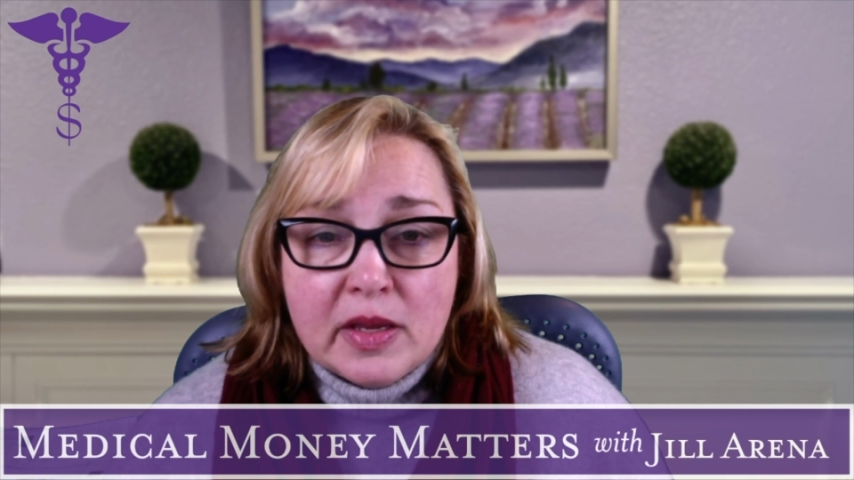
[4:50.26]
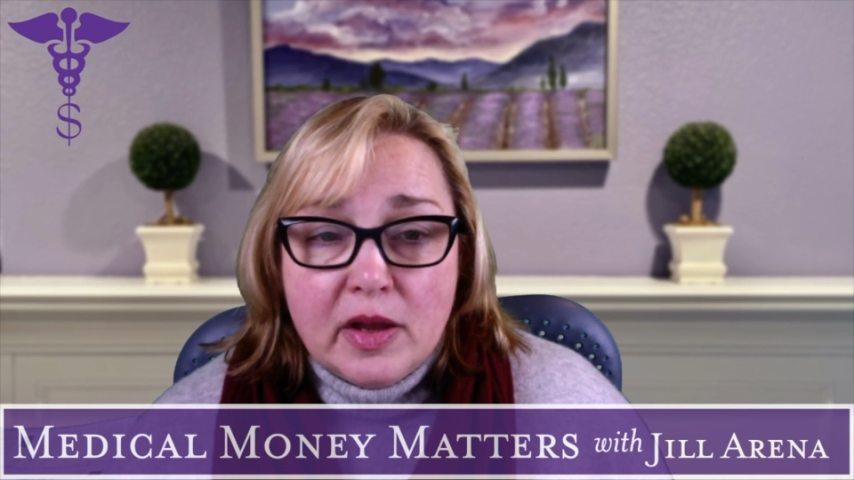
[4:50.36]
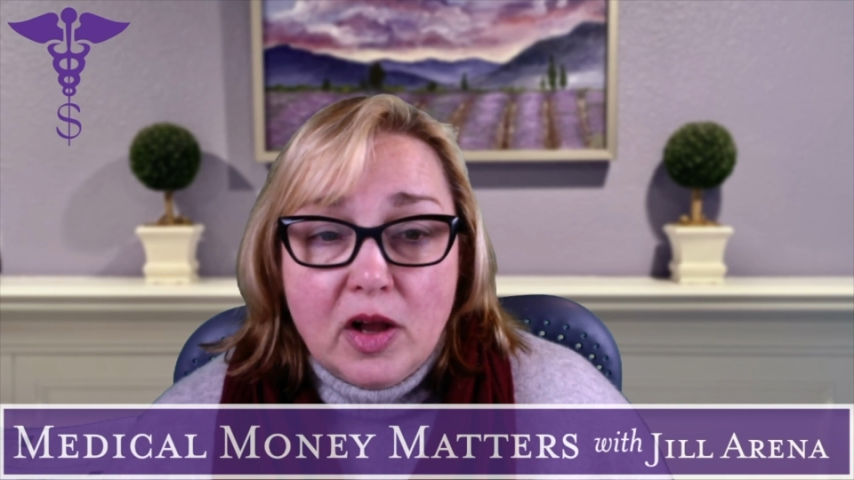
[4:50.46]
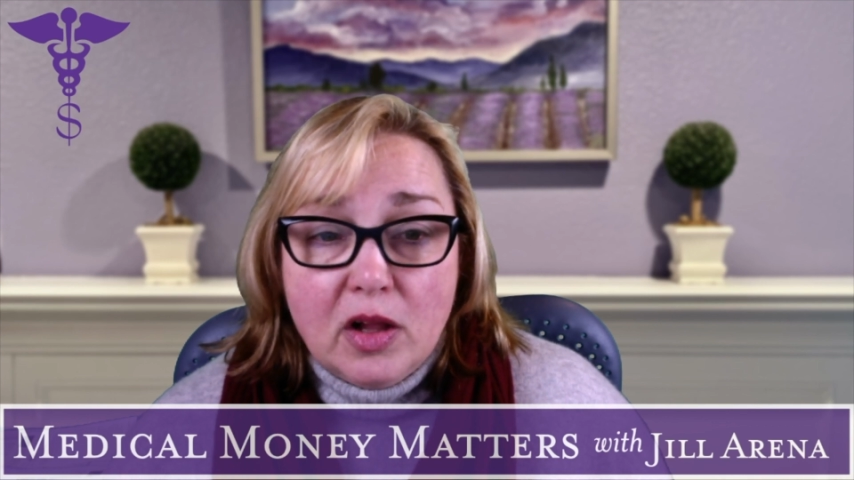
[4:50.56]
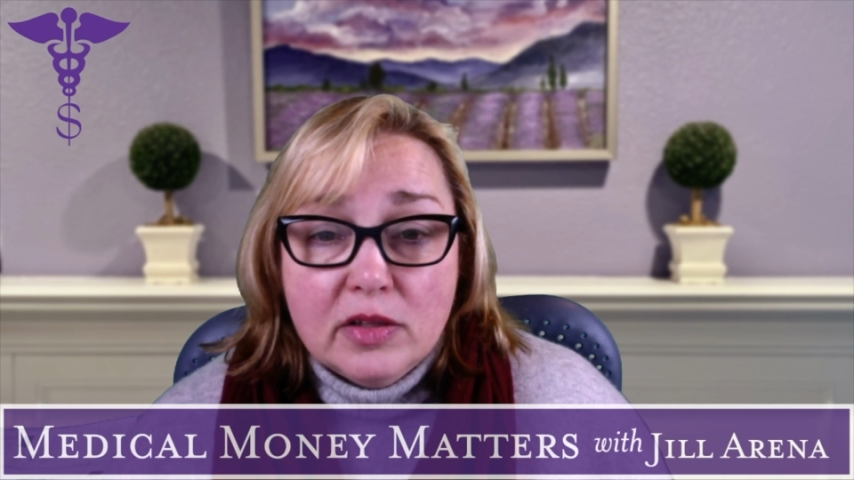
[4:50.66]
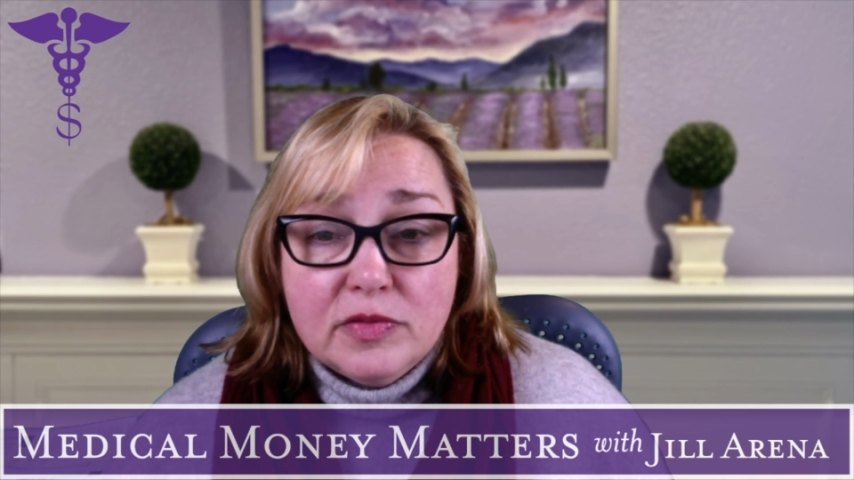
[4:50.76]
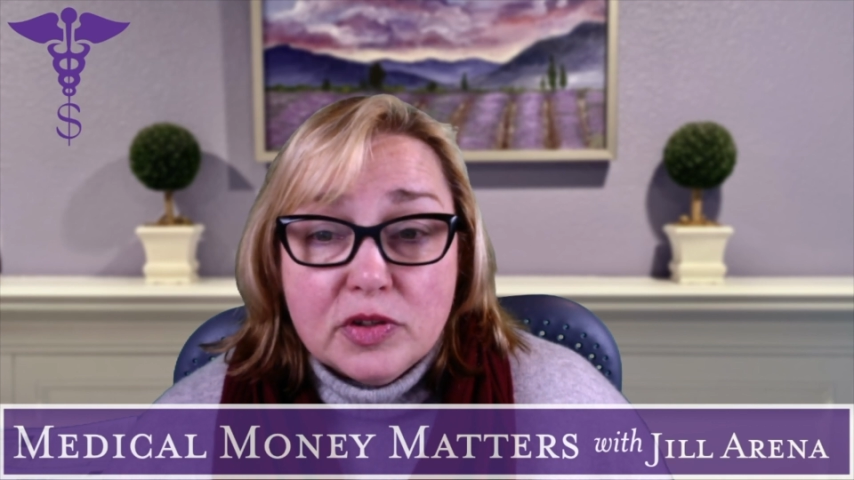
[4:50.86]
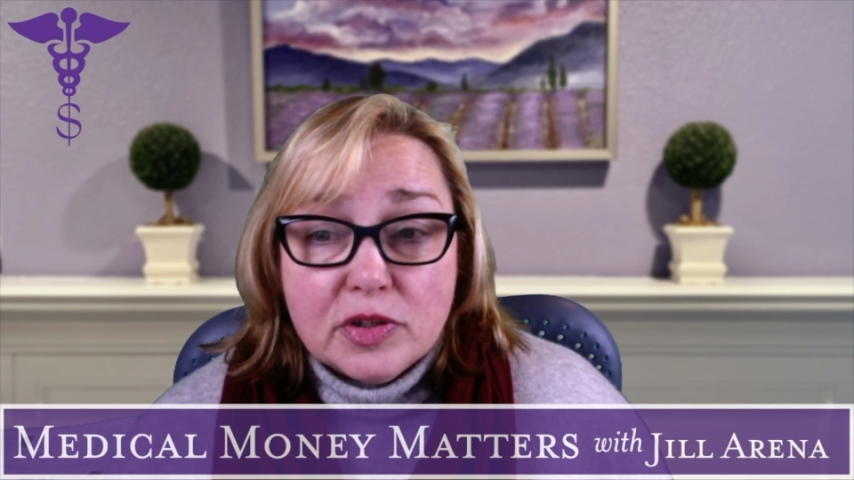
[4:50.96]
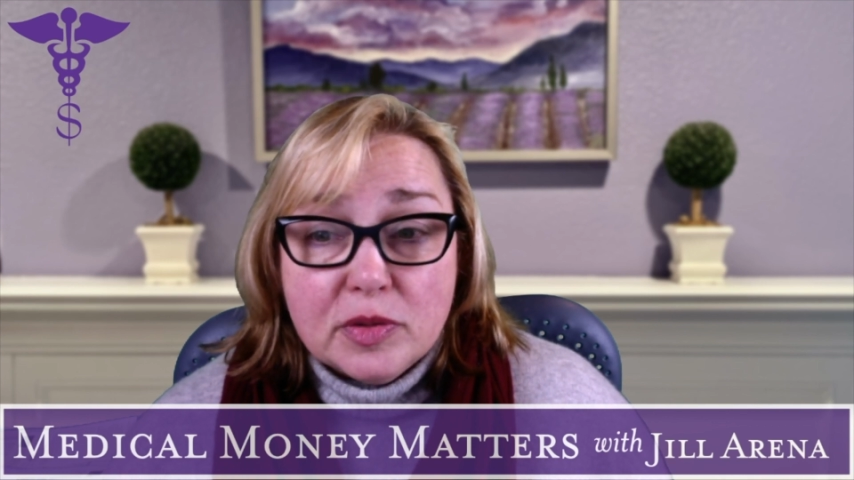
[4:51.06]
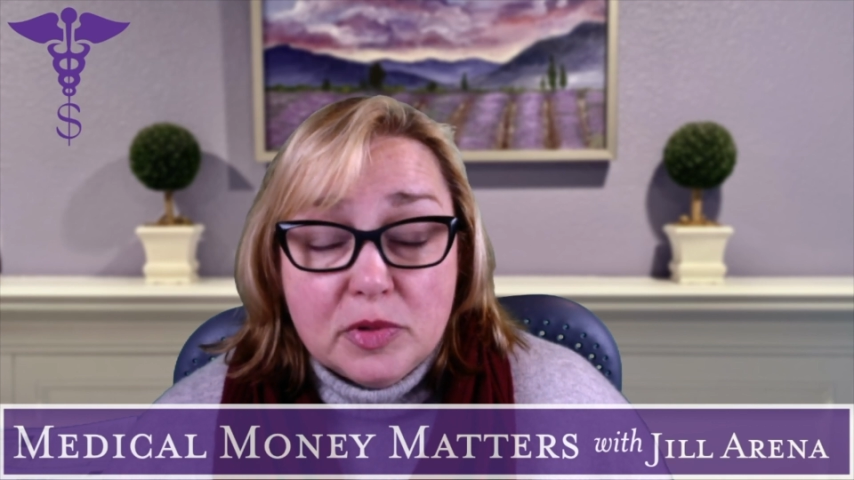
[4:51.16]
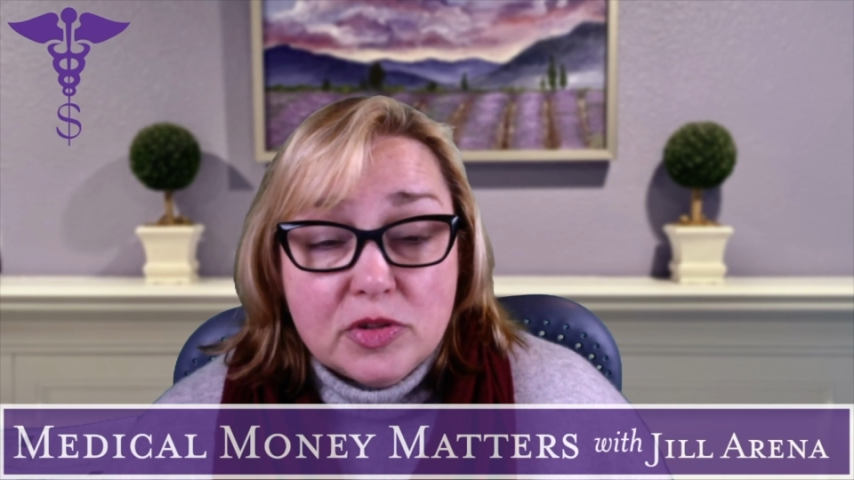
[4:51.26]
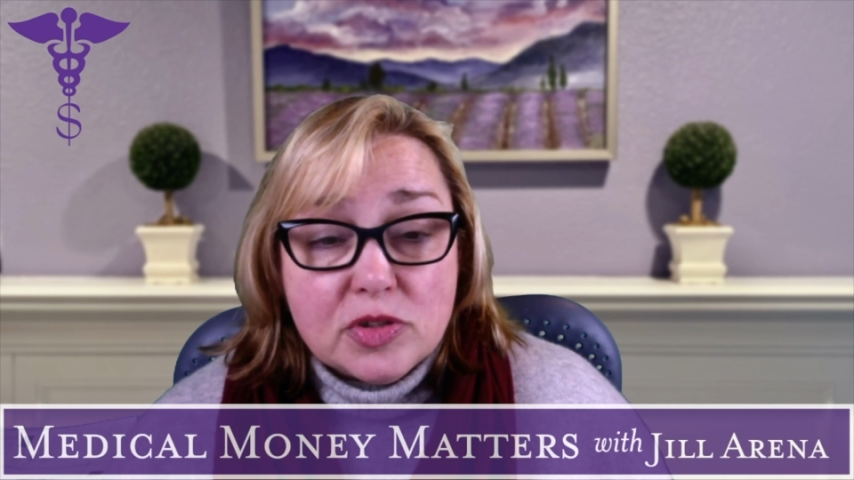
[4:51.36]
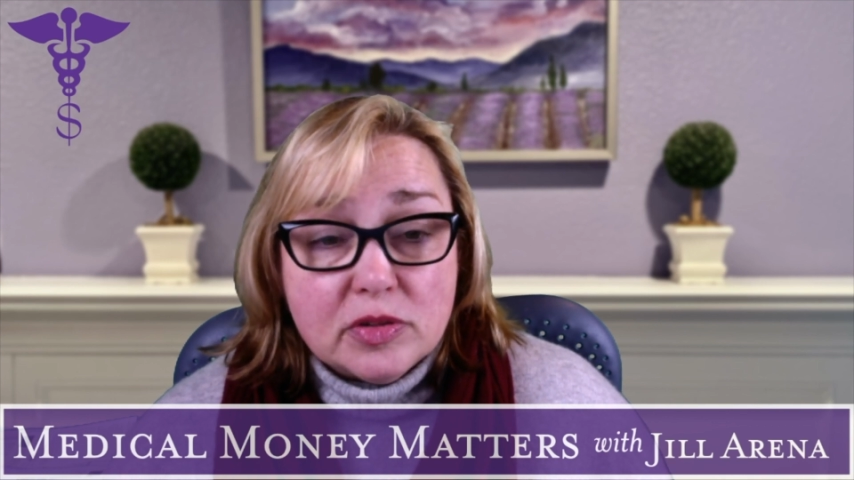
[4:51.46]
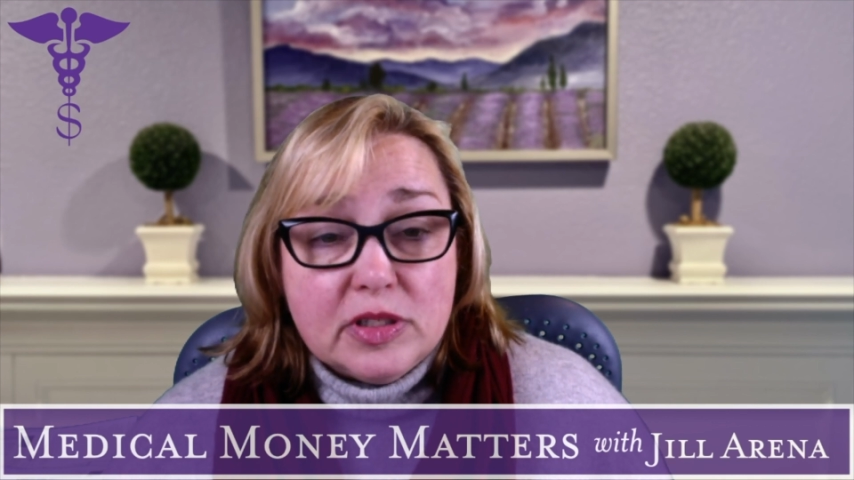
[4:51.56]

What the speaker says: All of your commercial